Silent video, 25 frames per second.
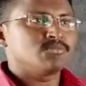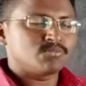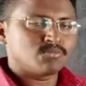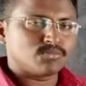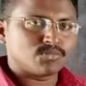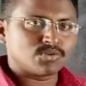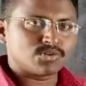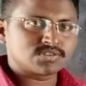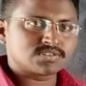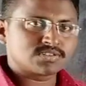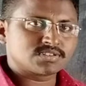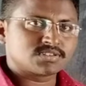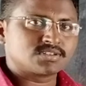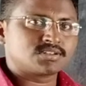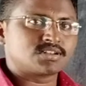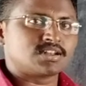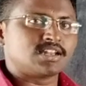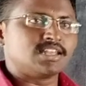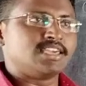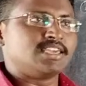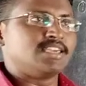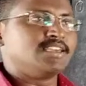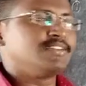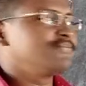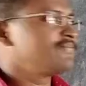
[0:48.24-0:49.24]

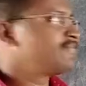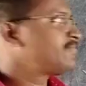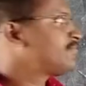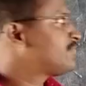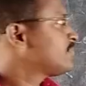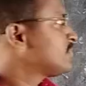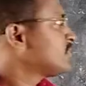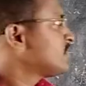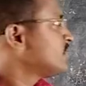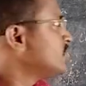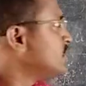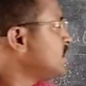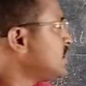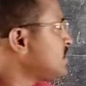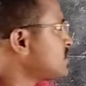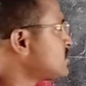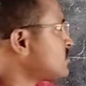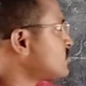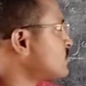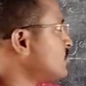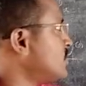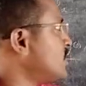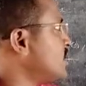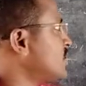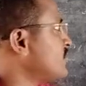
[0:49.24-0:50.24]
mostly in this
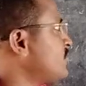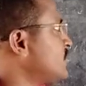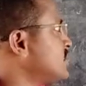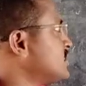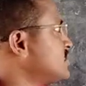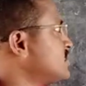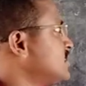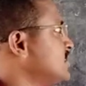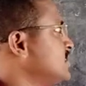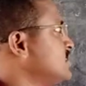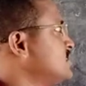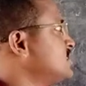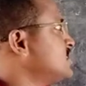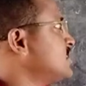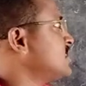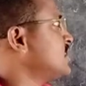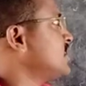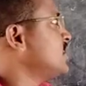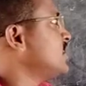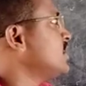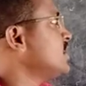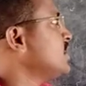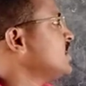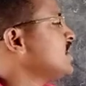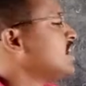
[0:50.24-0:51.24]
21st
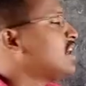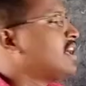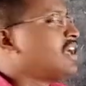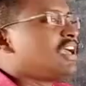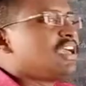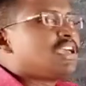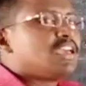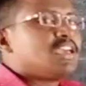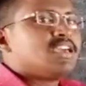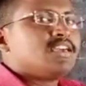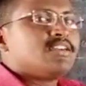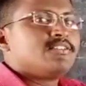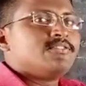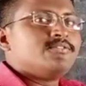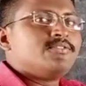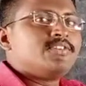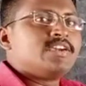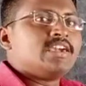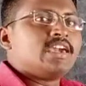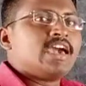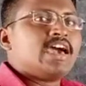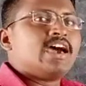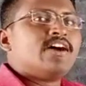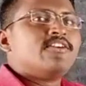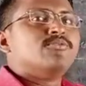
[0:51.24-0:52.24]
century,
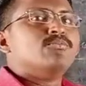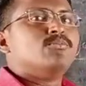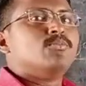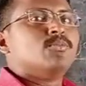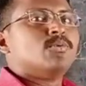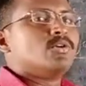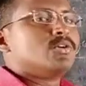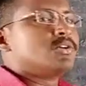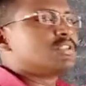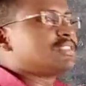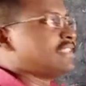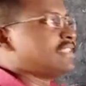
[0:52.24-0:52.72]
we have more